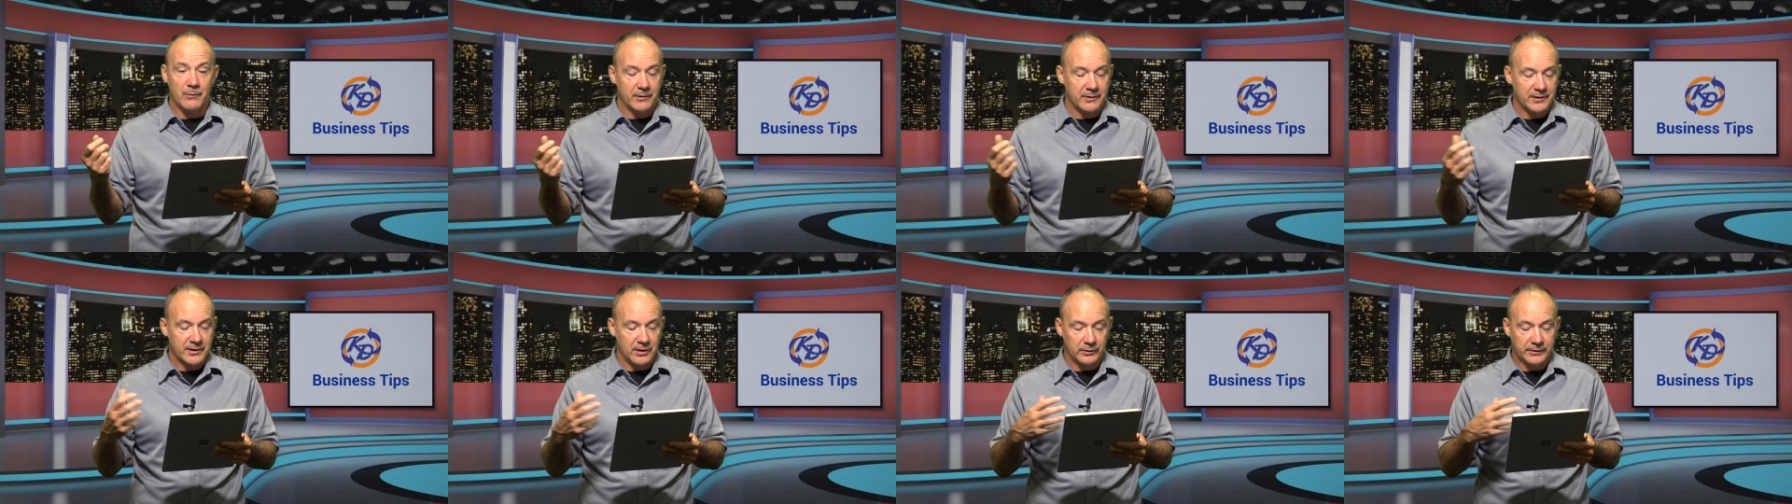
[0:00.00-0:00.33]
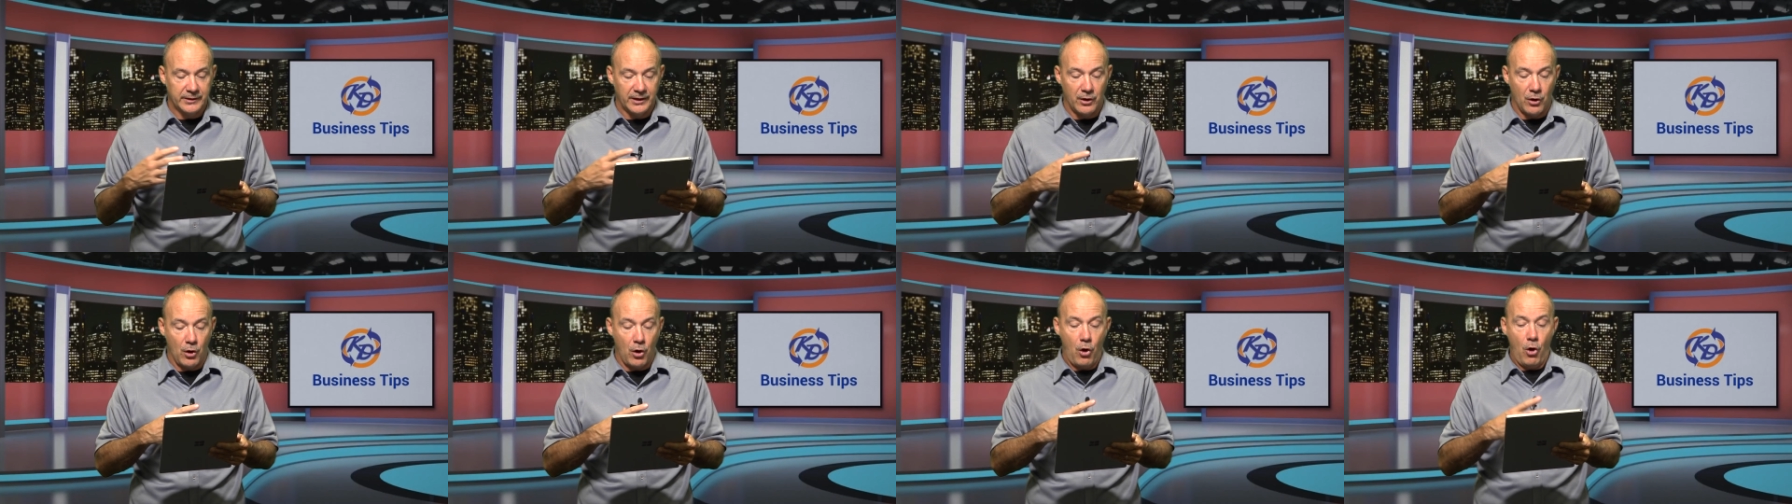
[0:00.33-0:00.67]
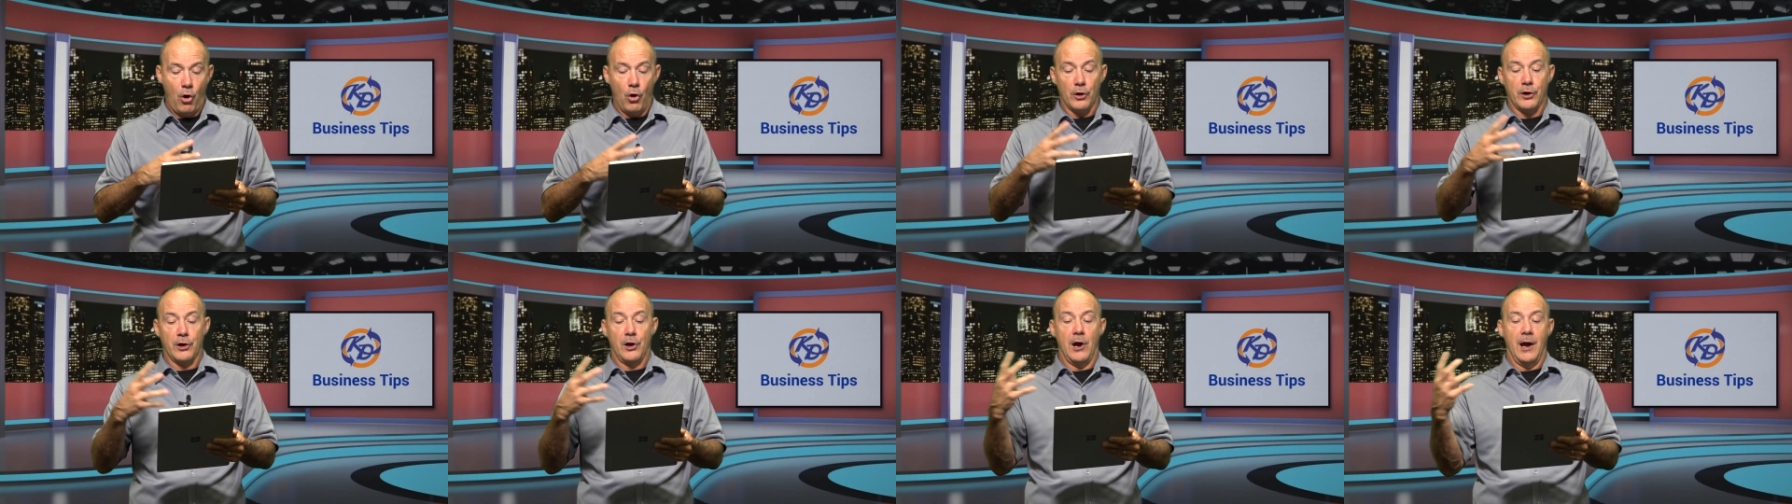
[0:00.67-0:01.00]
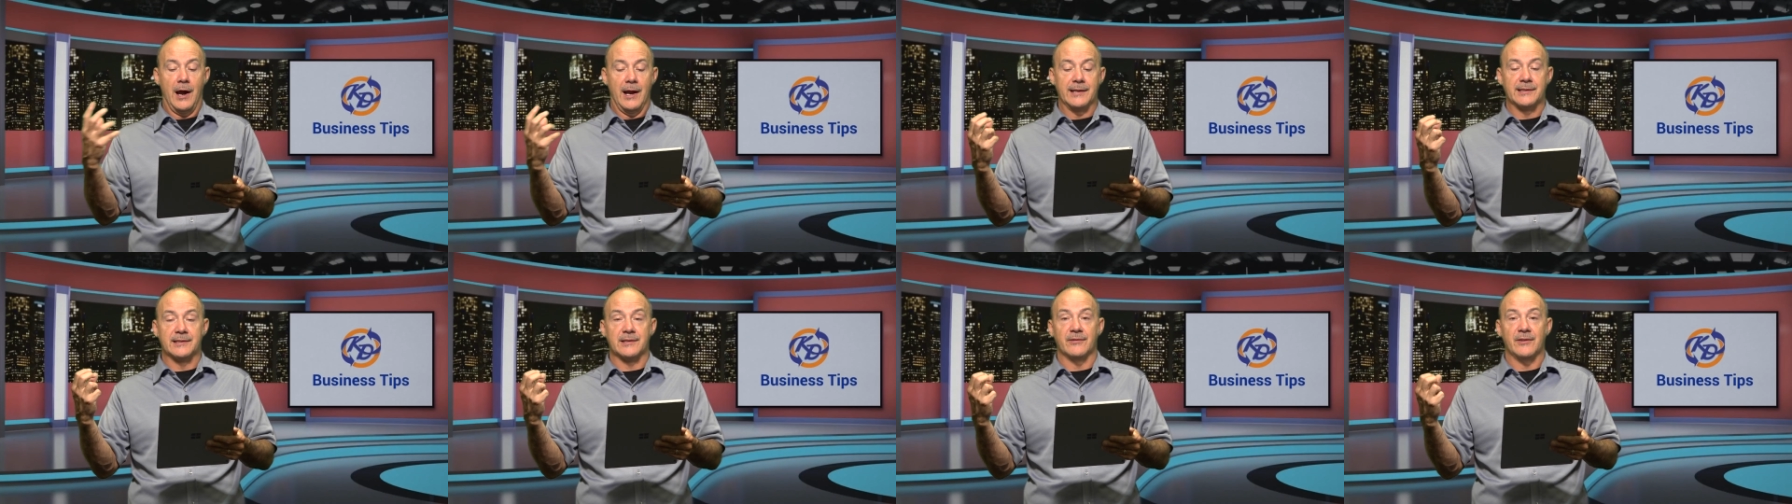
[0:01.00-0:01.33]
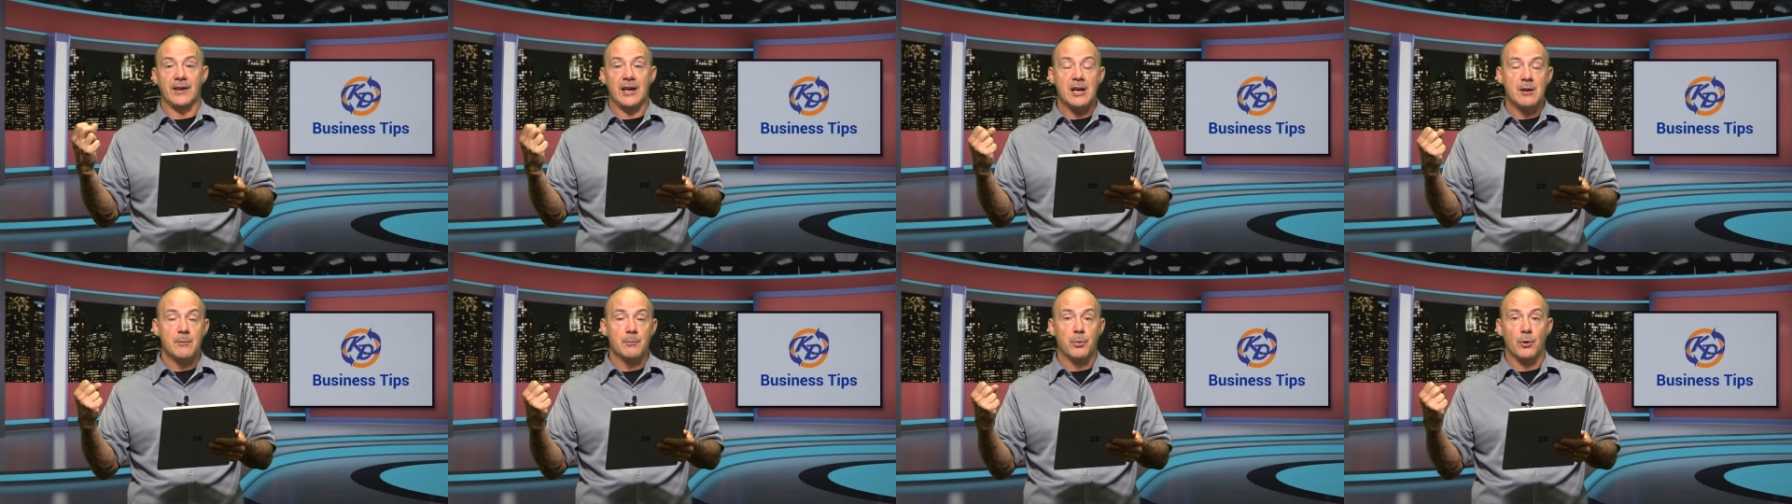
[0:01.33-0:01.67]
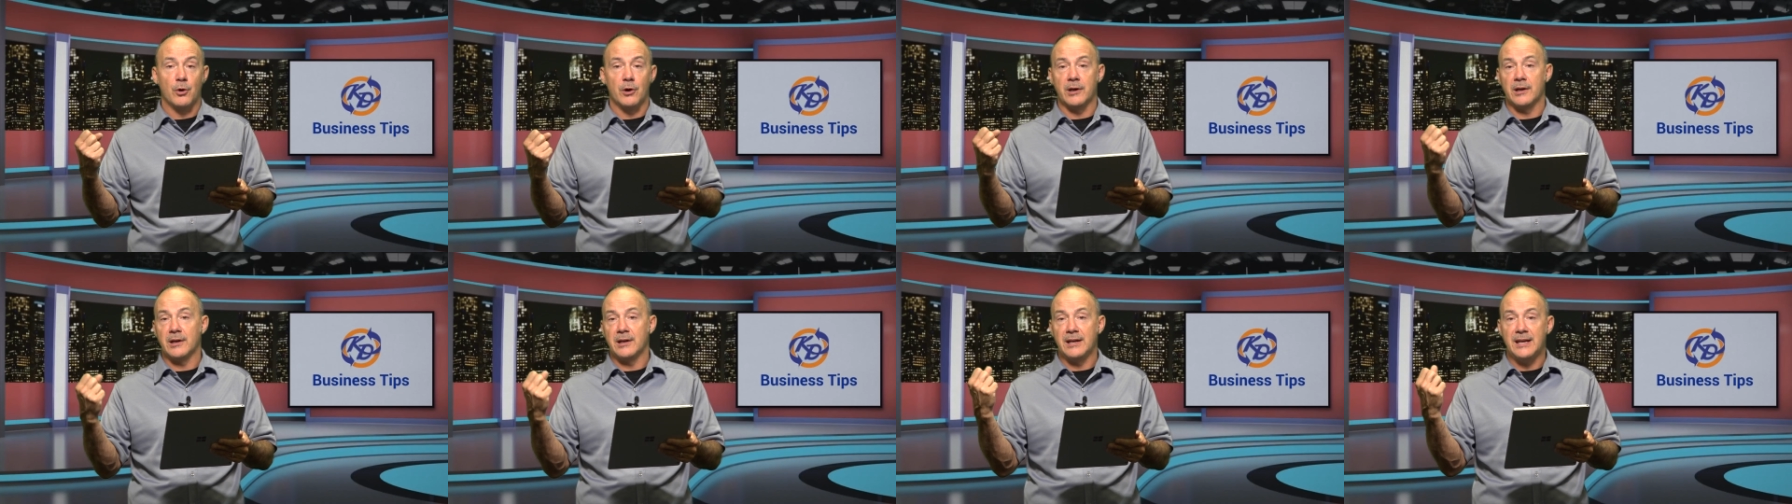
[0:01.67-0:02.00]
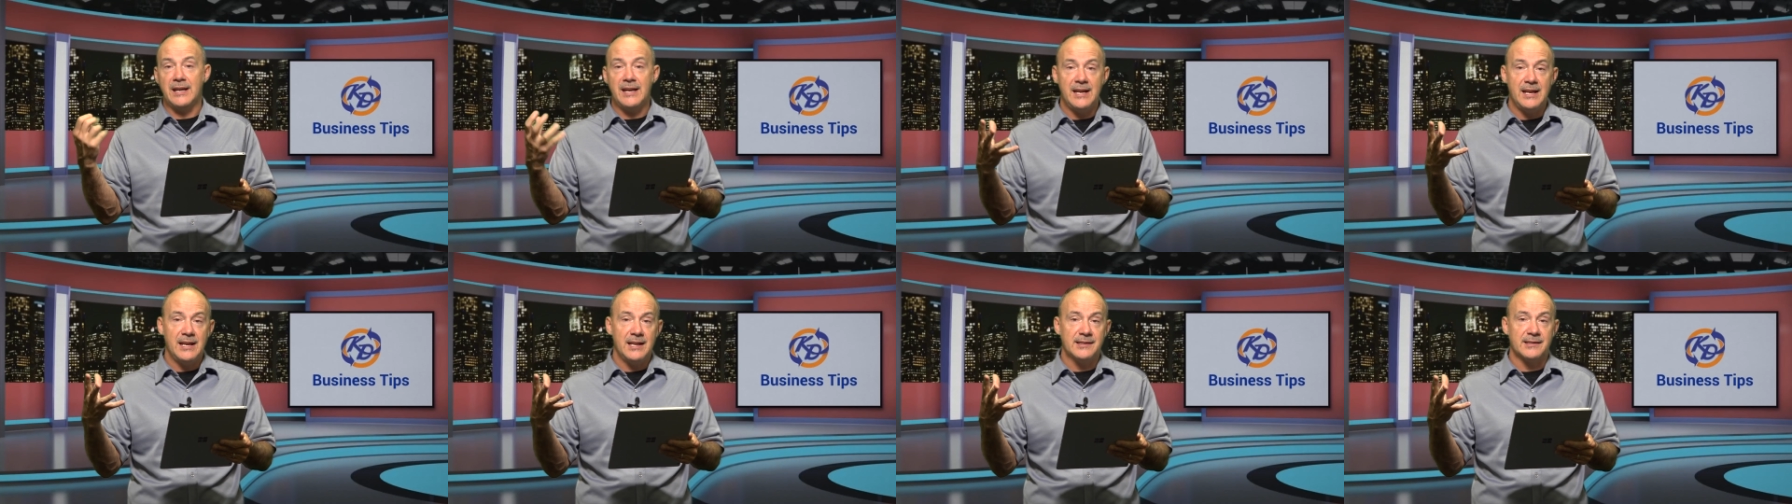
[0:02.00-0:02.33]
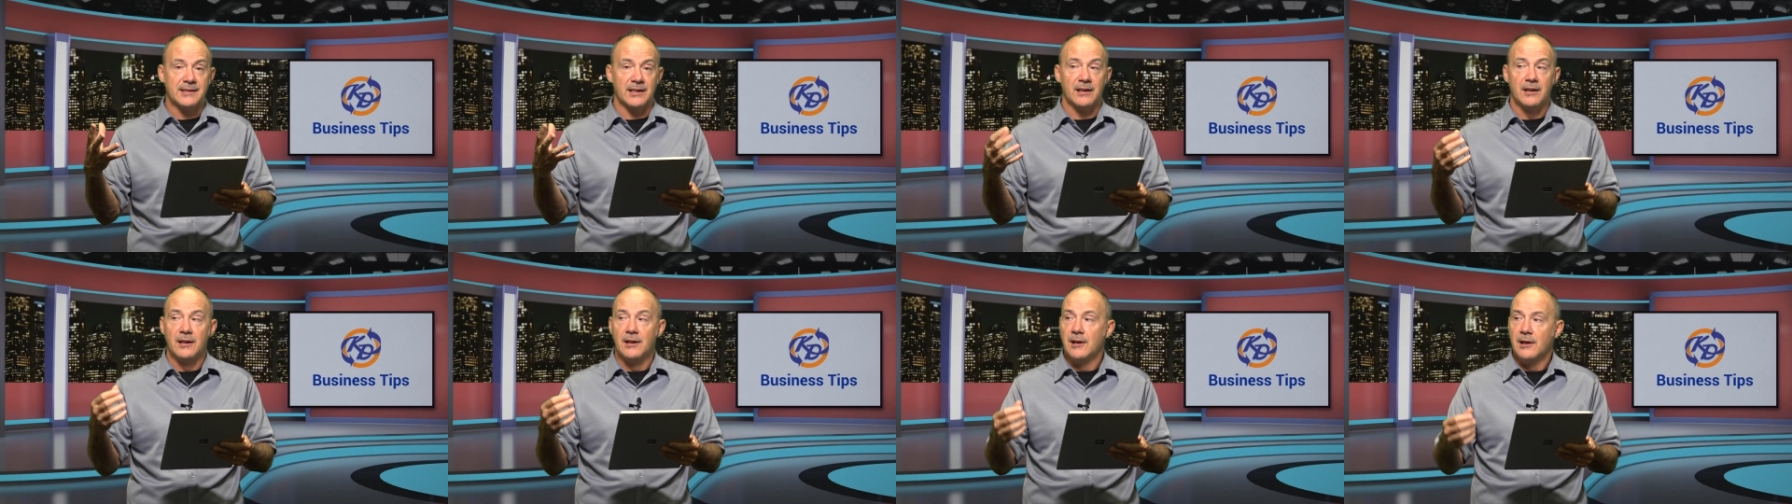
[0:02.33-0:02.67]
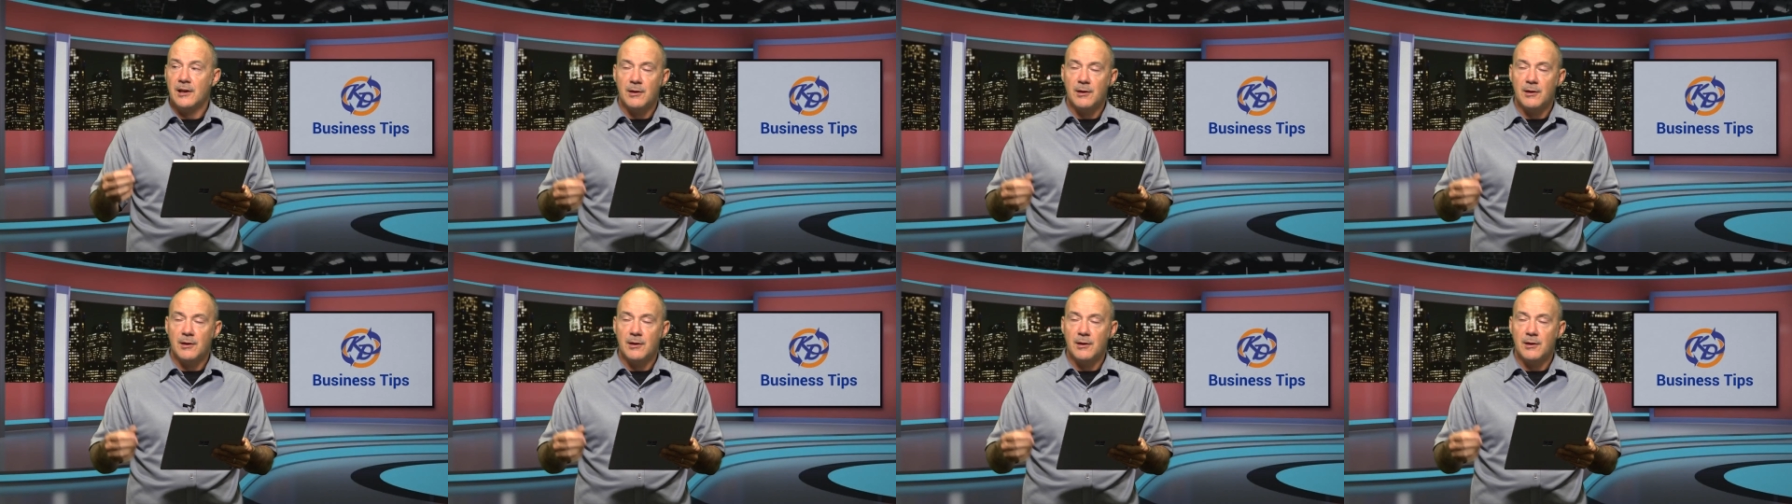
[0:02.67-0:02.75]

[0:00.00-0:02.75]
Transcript: result in all kinds of input and needs and